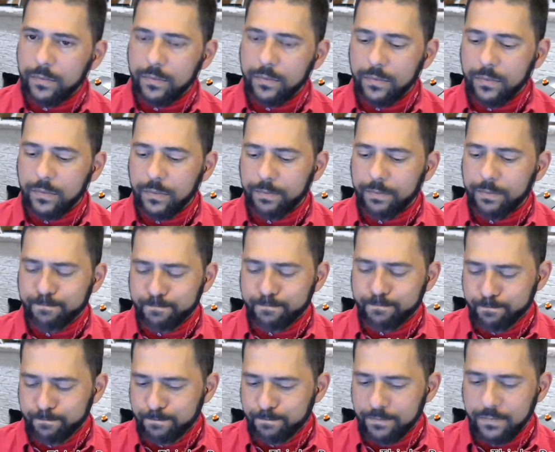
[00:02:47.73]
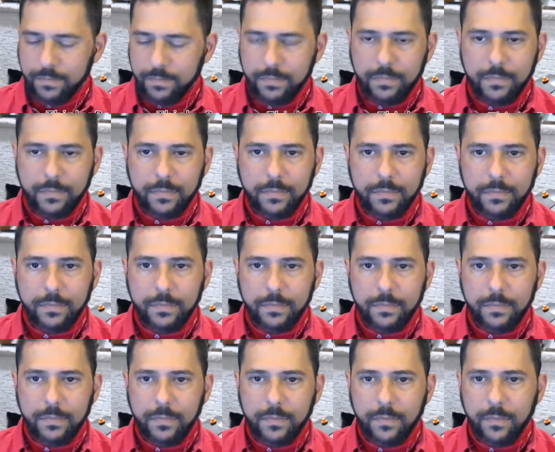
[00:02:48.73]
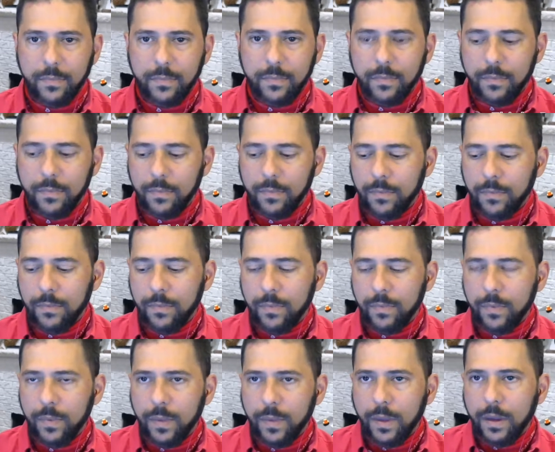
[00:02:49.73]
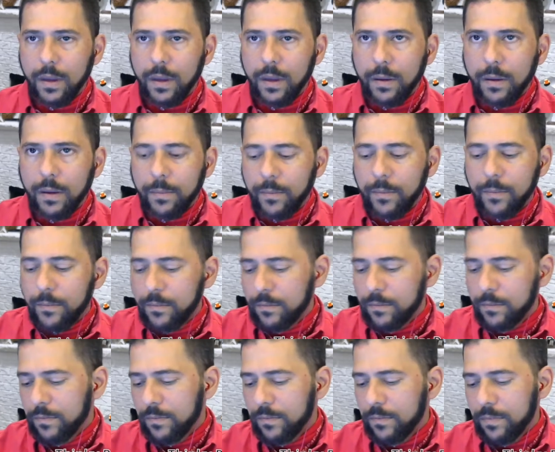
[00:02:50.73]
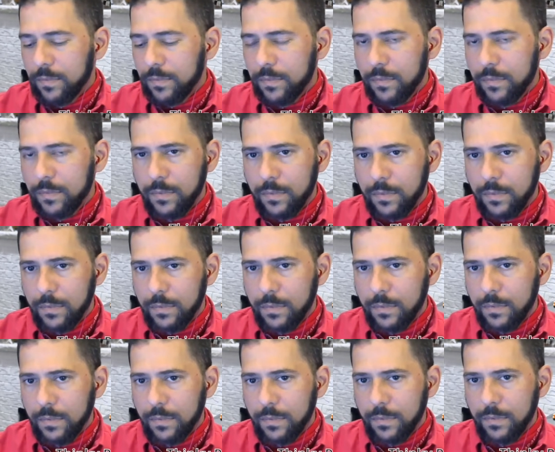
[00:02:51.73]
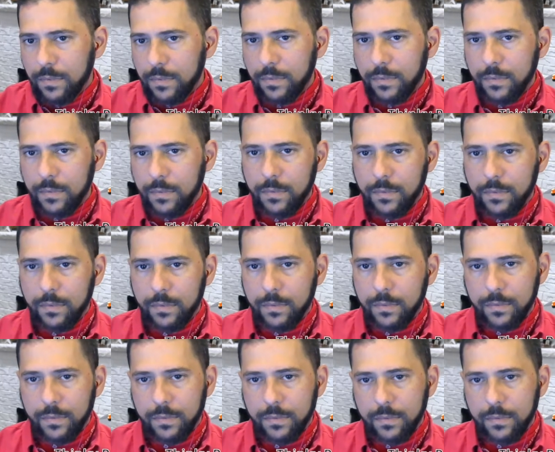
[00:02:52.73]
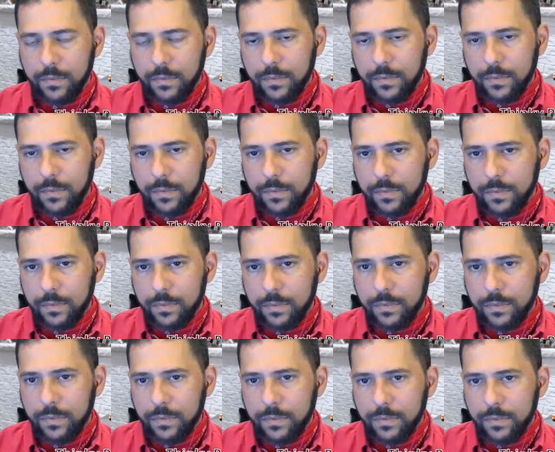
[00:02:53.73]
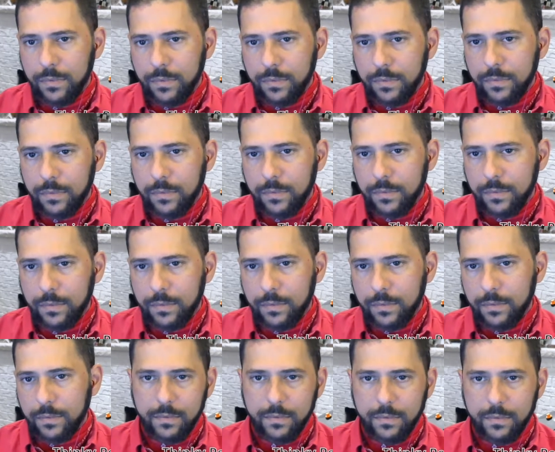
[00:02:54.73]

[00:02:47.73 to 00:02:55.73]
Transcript: (not speaking)